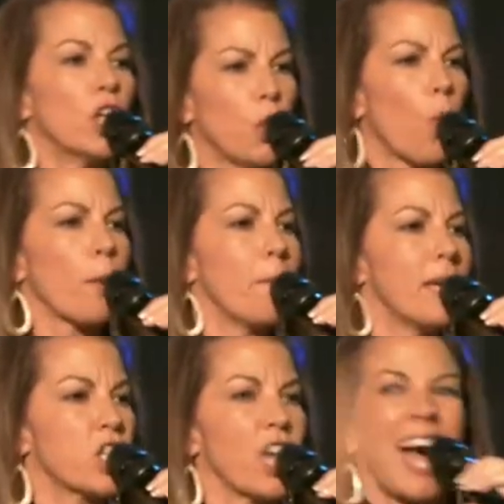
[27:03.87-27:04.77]
your
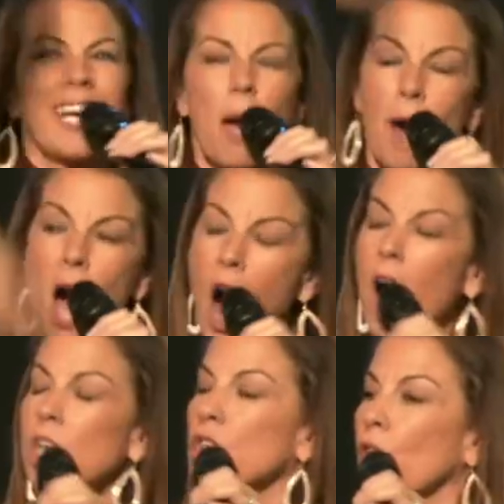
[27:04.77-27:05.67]
mission. I come
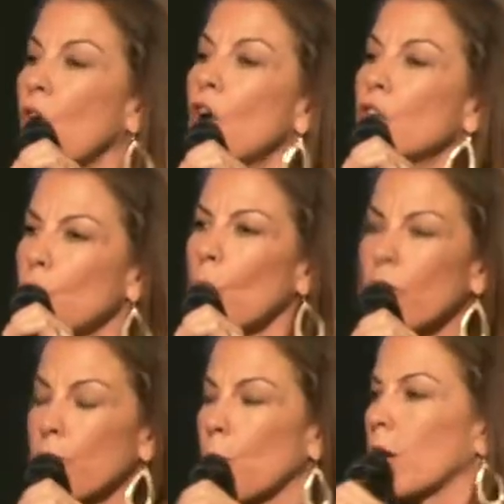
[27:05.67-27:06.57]
under
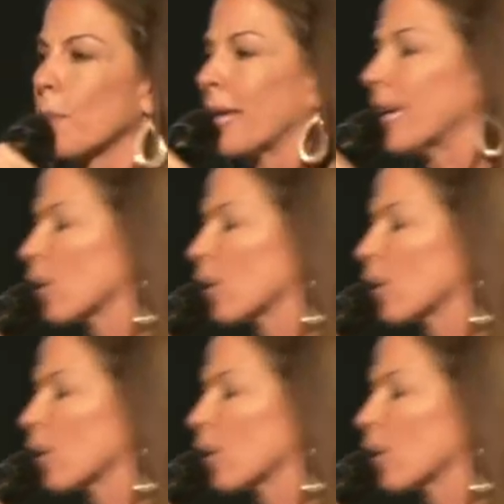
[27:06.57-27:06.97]
your authority. But